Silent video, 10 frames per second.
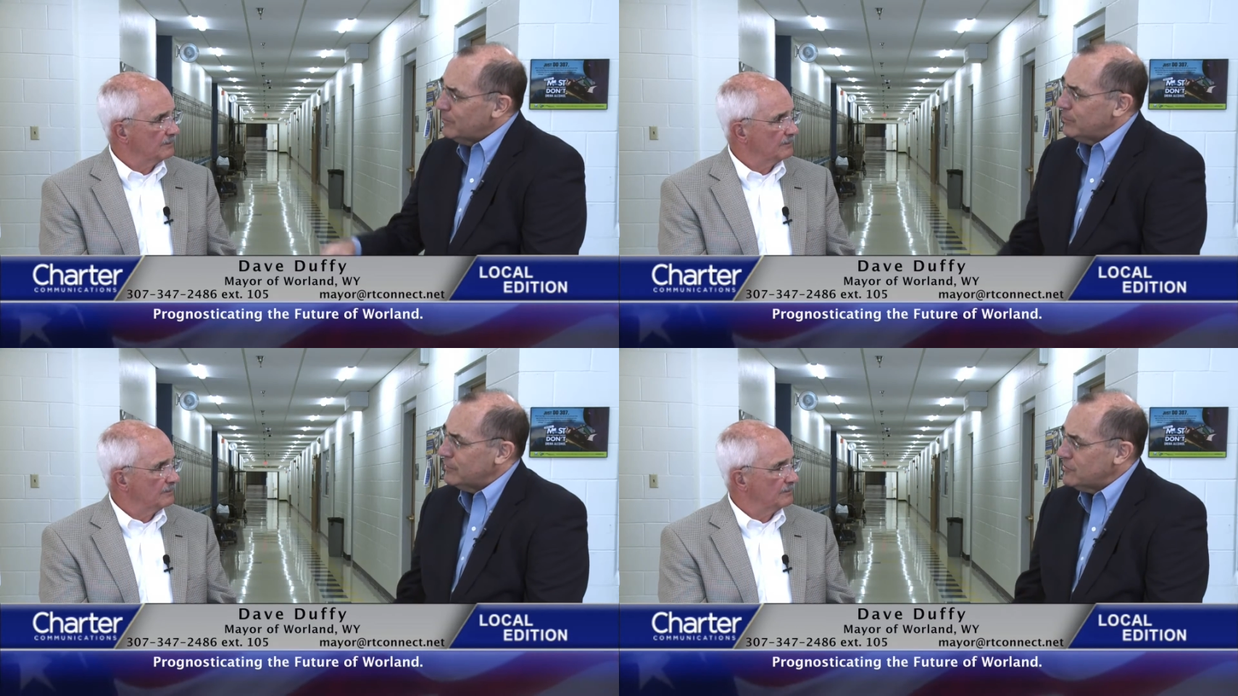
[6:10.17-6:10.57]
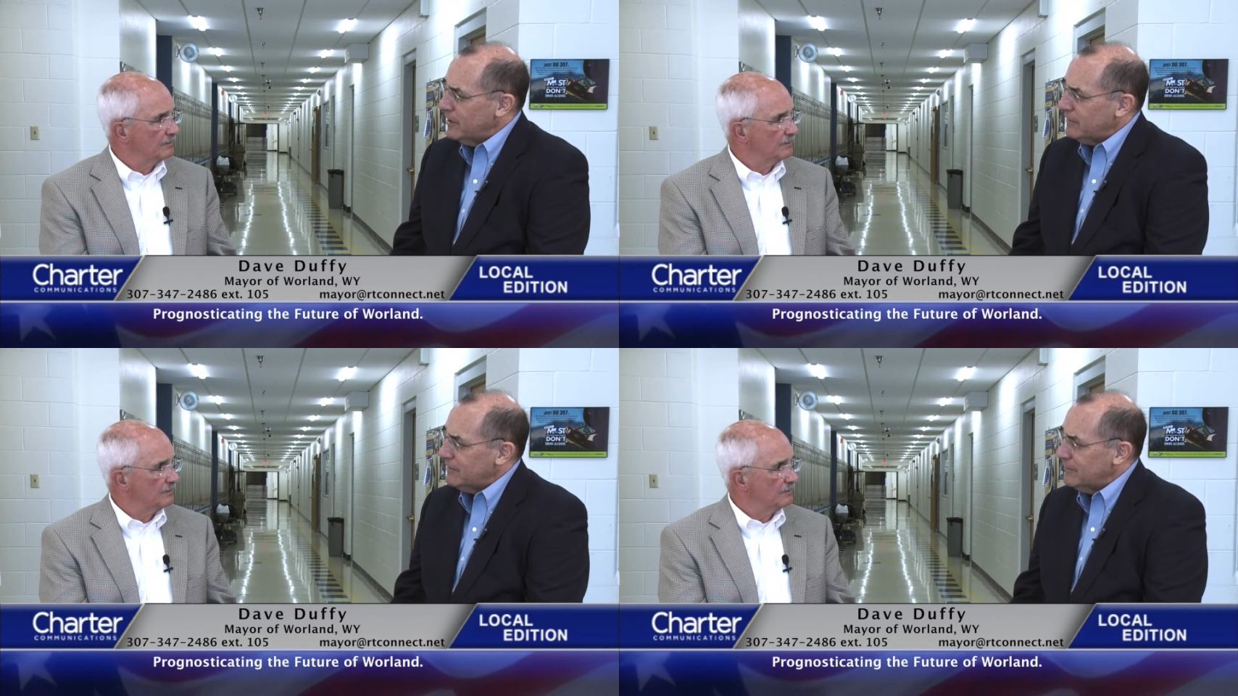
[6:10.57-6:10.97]

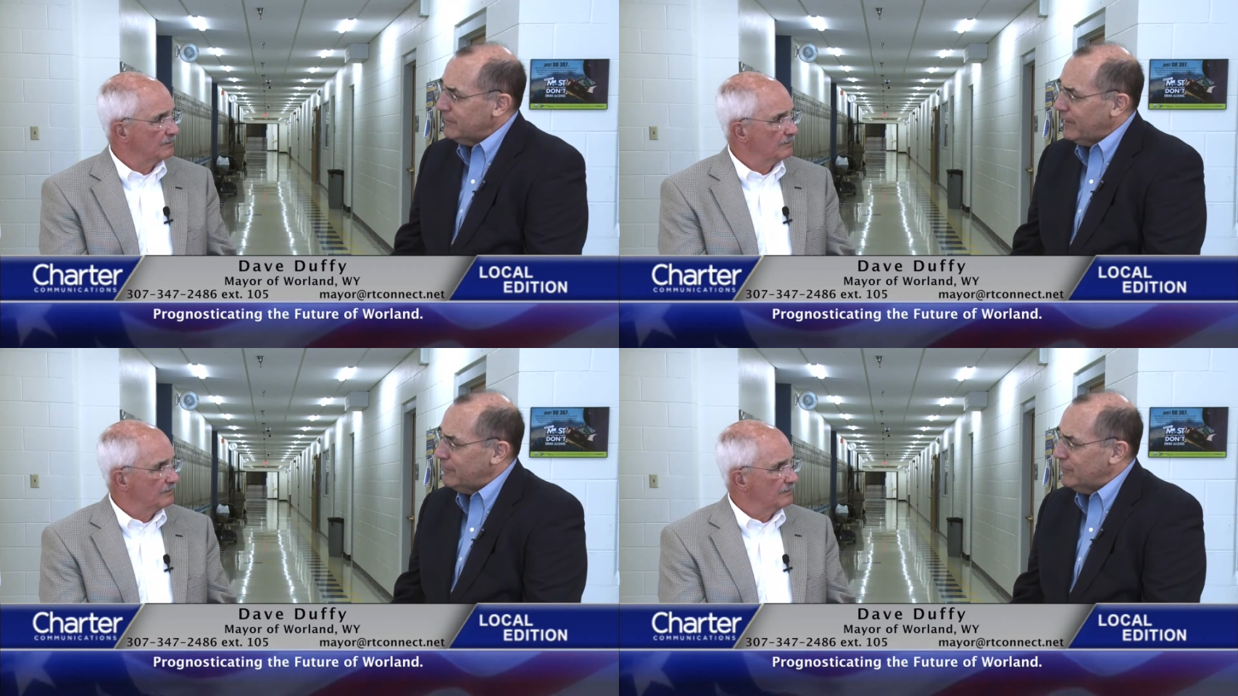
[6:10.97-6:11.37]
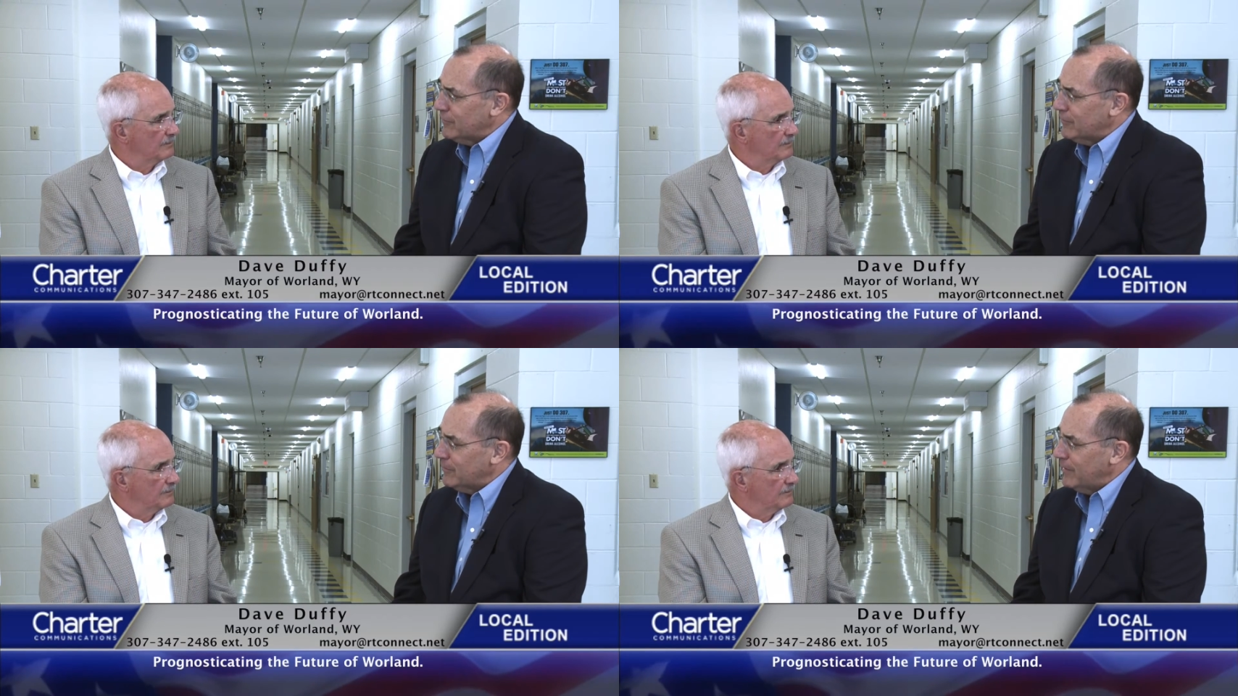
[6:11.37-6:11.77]
Speaker 1: project 5 years
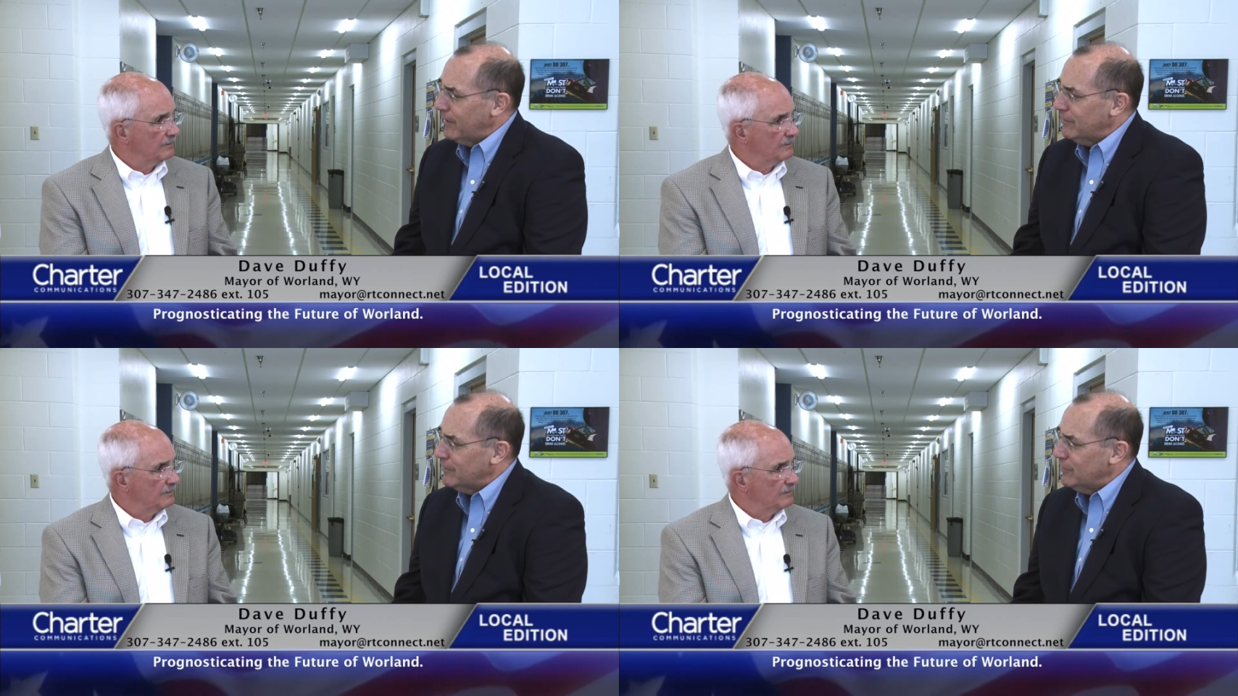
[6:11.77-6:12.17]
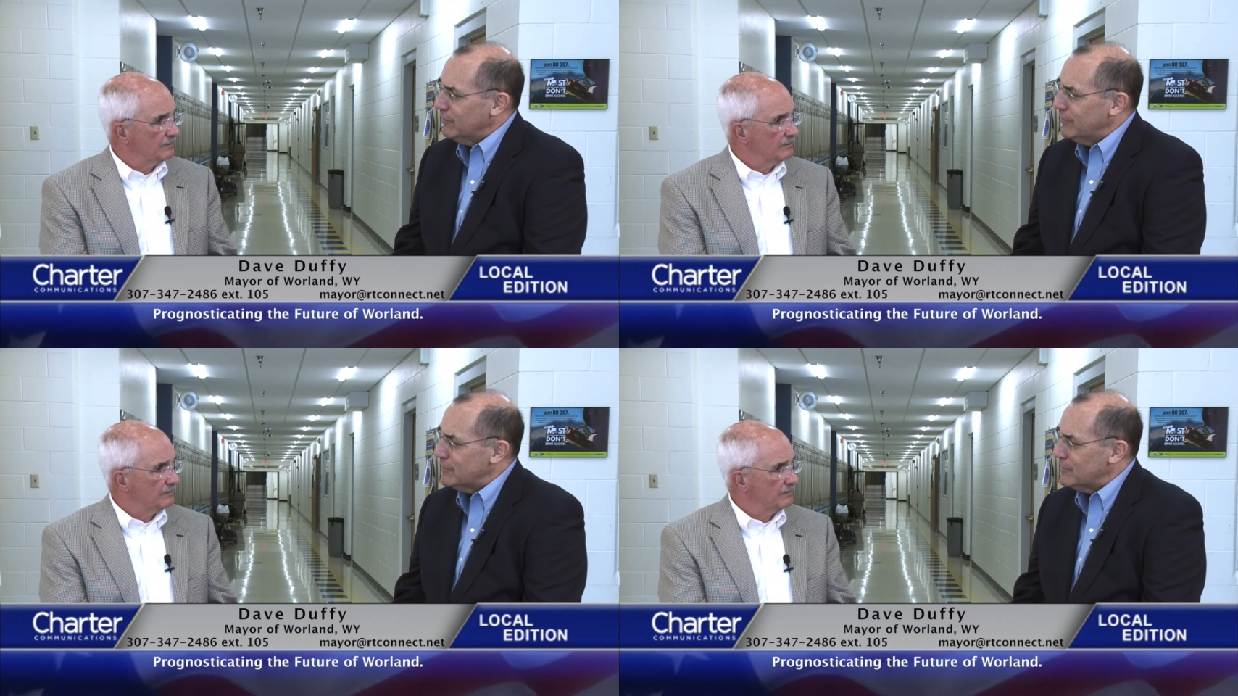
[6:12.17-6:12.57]
from now your
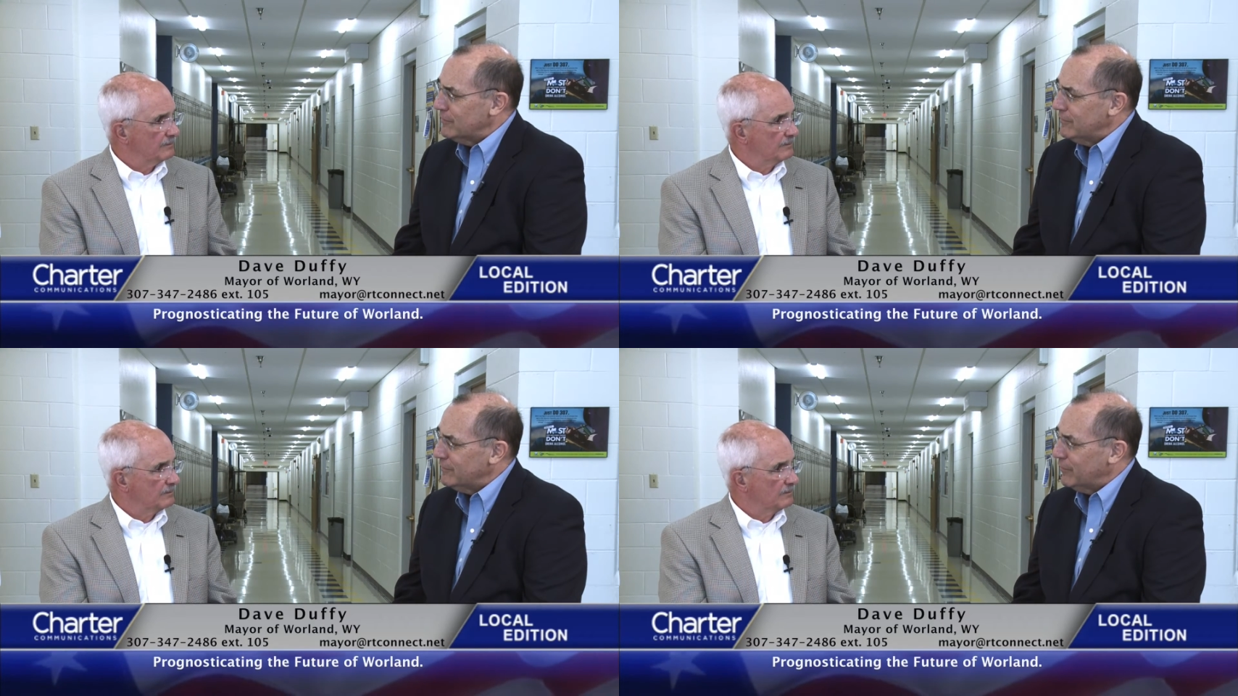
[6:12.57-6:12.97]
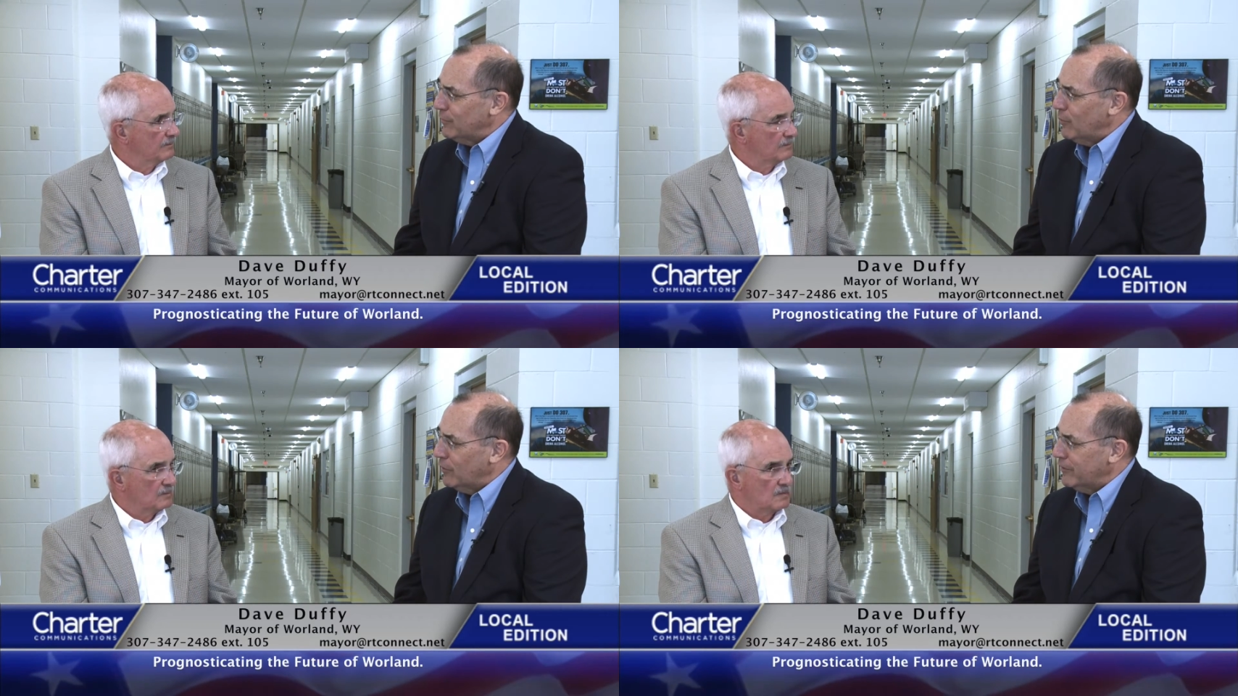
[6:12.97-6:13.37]
vision for
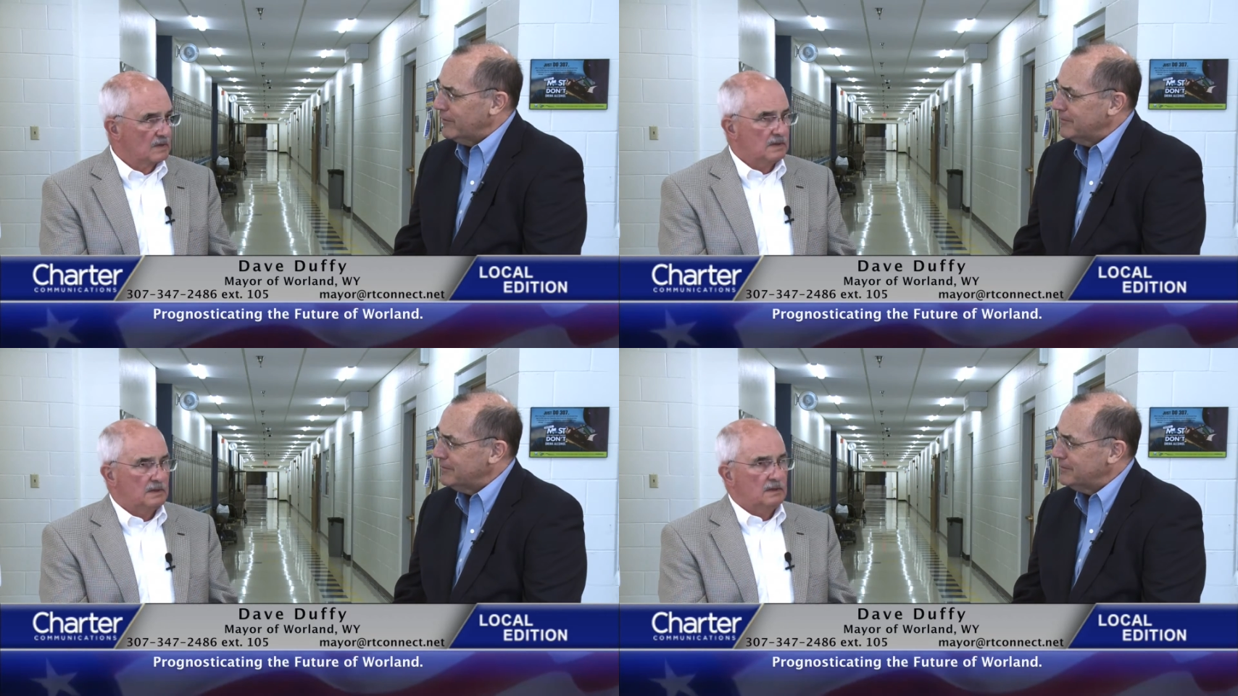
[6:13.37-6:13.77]
Worland.